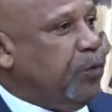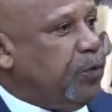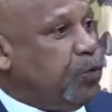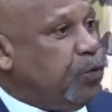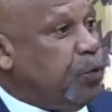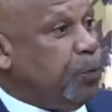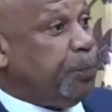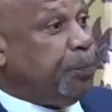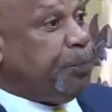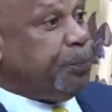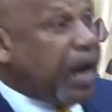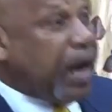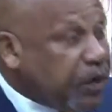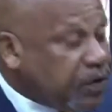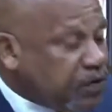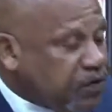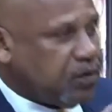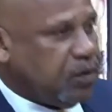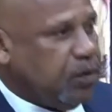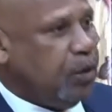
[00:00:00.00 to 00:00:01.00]
You
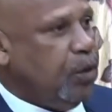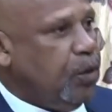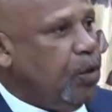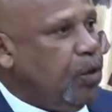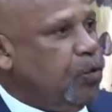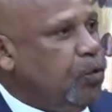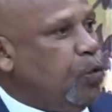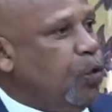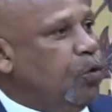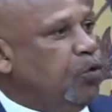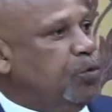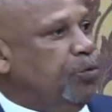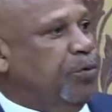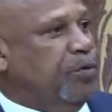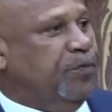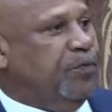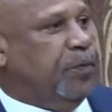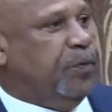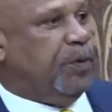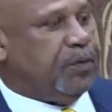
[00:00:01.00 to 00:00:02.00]
promised you're going to
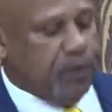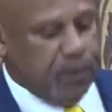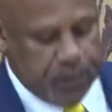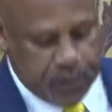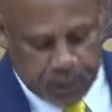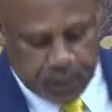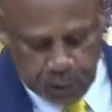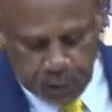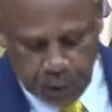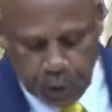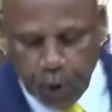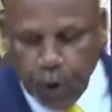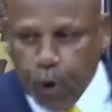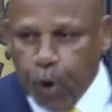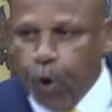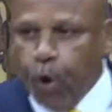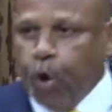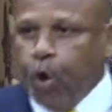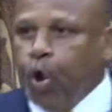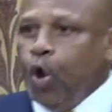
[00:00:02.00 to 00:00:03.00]
review it.
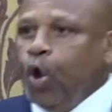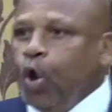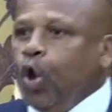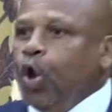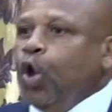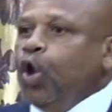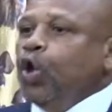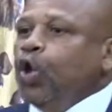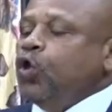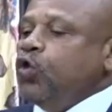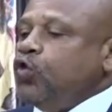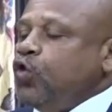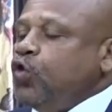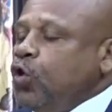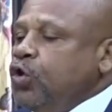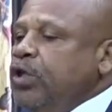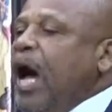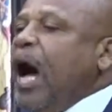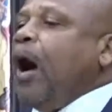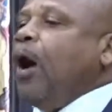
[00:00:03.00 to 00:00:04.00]
So
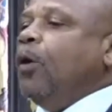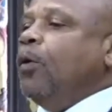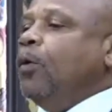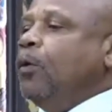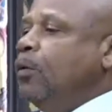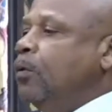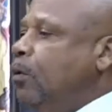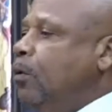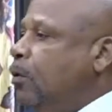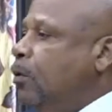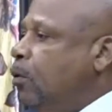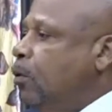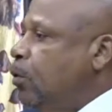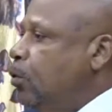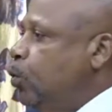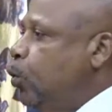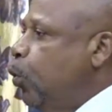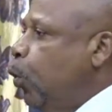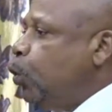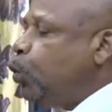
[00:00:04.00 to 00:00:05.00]
now
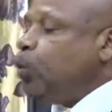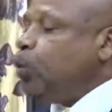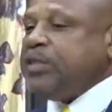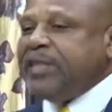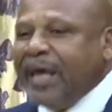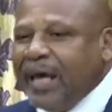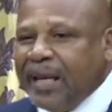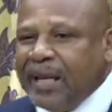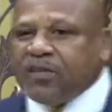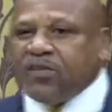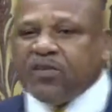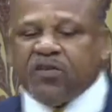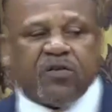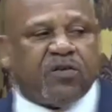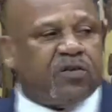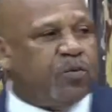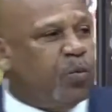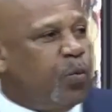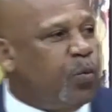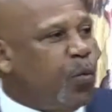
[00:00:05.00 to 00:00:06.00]
you want to tell
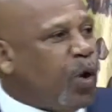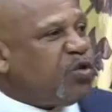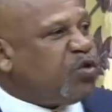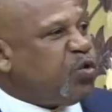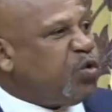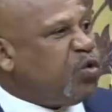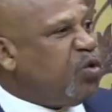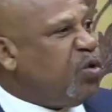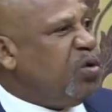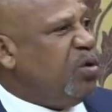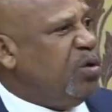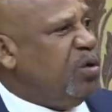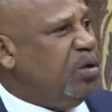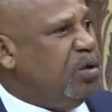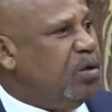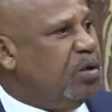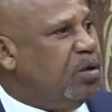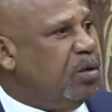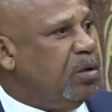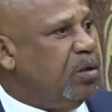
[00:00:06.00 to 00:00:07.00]
us what to do?
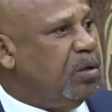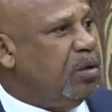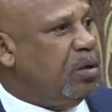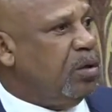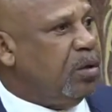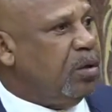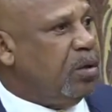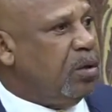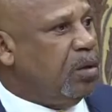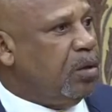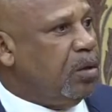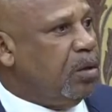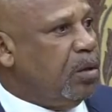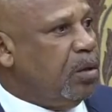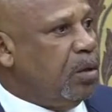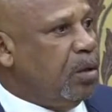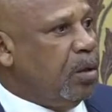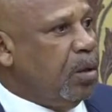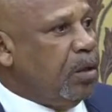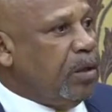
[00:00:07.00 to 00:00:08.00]

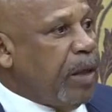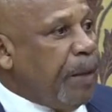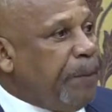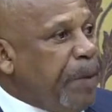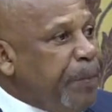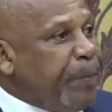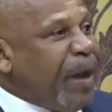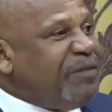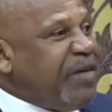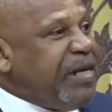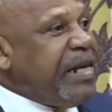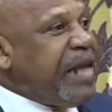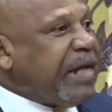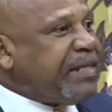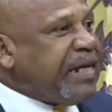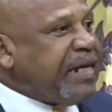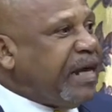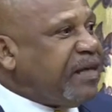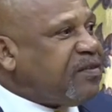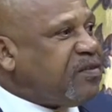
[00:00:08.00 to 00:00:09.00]
The people have
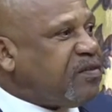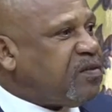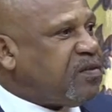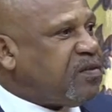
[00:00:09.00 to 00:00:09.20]
elected us.